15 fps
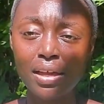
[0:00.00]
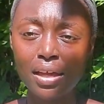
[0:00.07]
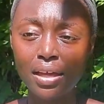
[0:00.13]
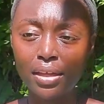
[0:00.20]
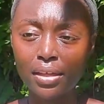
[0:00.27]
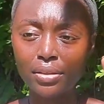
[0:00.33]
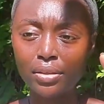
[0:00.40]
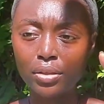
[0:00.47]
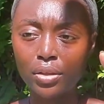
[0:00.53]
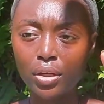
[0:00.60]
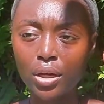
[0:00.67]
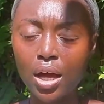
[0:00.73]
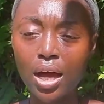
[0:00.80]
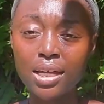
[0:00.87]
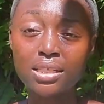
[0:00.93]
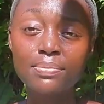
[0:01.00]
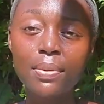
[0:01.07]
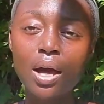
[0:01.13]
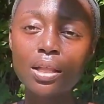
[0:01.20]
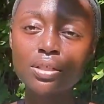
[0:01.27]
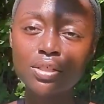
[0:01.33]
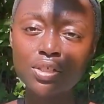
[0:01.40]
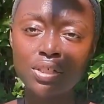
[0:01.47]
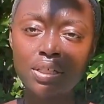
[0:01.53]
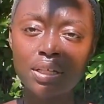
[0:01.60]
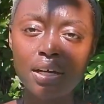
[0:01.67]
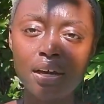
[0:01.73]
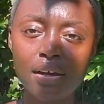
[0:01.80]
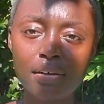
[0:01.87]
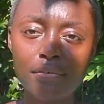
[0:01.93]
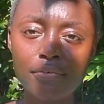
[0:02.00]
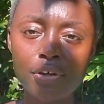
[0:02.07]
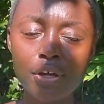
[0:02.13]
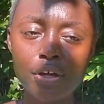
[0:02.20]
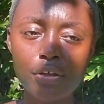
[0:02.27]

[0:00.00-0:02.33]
and the cosmology of